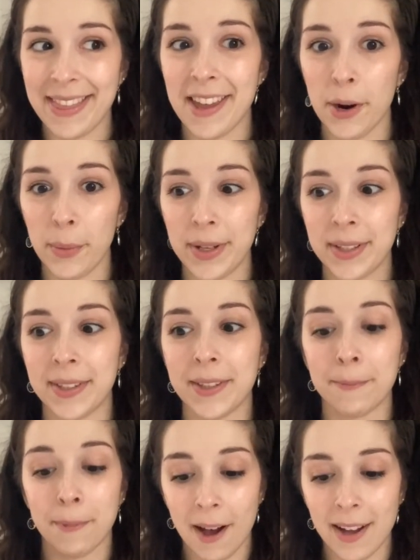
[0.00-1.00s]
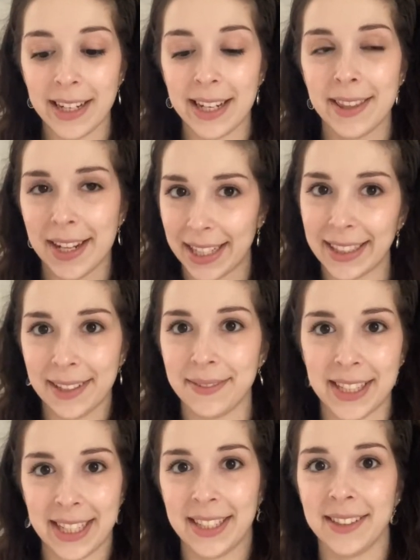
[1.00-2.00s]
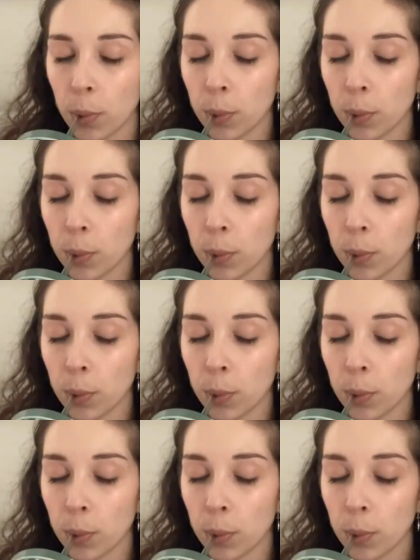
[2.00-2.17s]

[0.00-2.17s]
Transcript: there was the body that I lived in.